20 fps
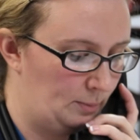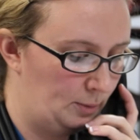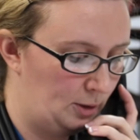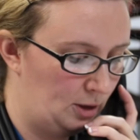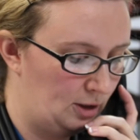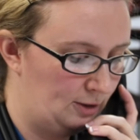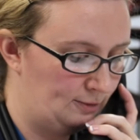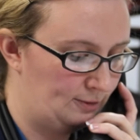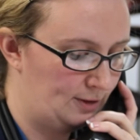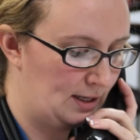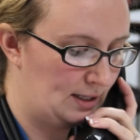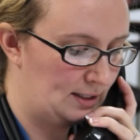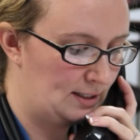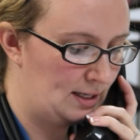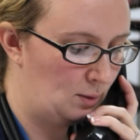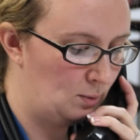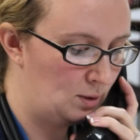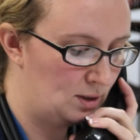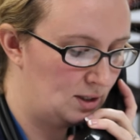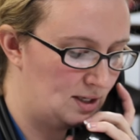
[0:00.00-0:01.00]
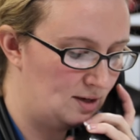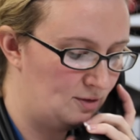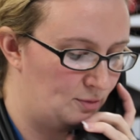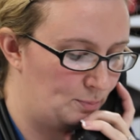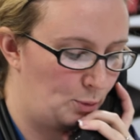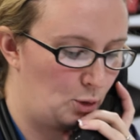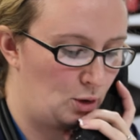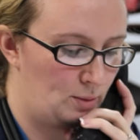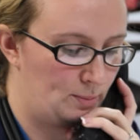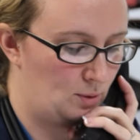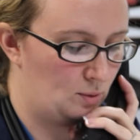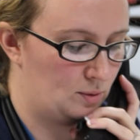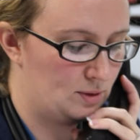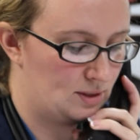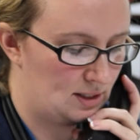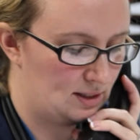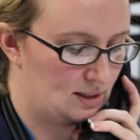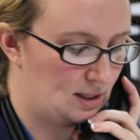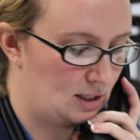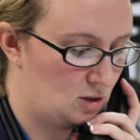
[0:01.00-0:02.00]
Perfect. Now, what kind of appointment was
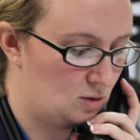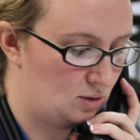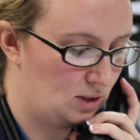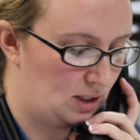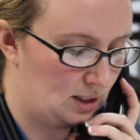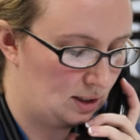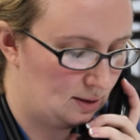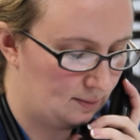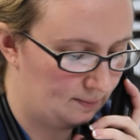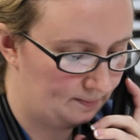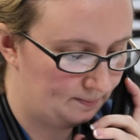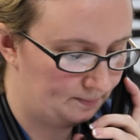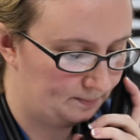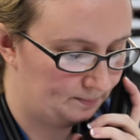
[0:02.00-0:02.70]
it that you needed?